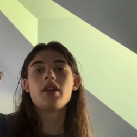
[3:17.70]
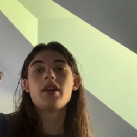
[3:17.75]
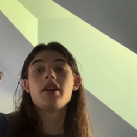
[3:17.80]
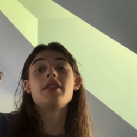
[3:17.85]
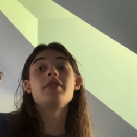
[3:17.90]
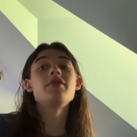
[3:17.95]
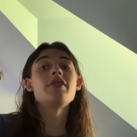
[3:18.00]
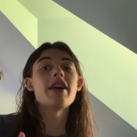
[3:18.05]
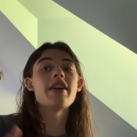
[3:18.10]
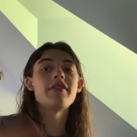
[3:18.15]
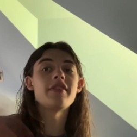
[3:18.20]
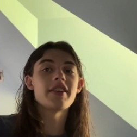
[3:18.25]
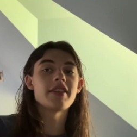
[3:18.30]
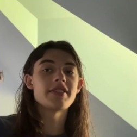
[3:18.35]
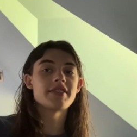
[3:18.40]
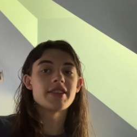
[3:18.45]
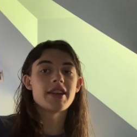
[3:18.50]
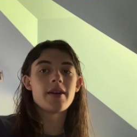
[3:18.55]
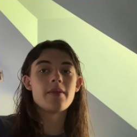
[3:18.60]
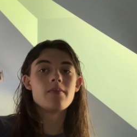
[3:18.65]
And you have like
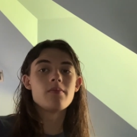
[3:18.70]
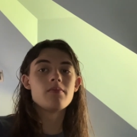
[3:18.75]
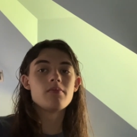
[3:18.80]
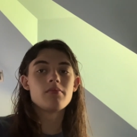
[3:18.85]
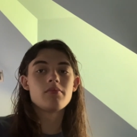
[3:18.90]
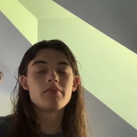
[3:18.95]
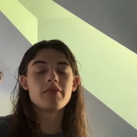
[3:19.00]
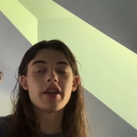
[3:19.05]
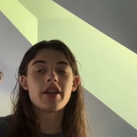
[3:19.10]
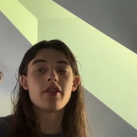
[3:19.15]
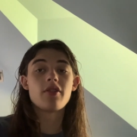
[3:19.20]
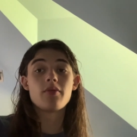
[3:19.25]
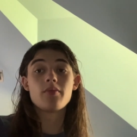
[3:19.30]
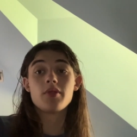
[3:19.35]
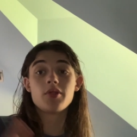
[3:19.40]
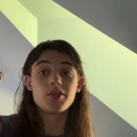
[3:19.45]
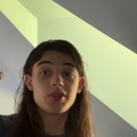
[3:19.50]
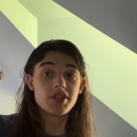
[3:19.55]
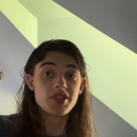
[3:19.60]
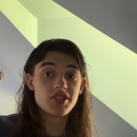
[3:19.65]
some that are
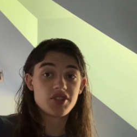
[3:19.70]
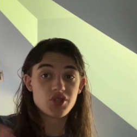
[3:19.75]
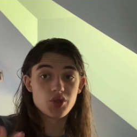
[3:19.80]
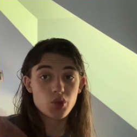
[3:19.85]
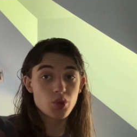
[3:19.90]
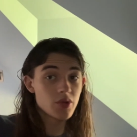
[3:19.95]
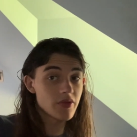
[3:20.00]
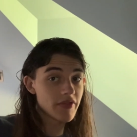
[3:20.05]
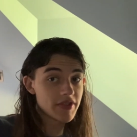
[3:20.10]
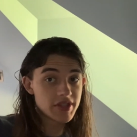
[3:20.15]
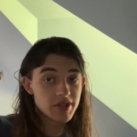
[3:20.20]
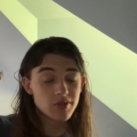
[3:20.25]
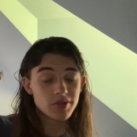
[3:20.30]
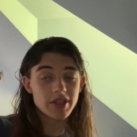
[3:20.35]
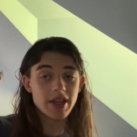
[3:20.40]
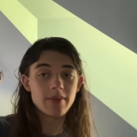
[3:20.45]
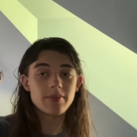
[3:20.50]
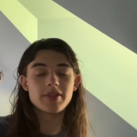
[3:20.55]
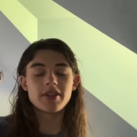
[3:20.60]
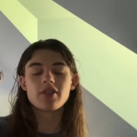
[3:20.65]
immune to just certain physical
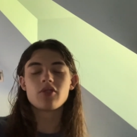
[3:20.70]
types,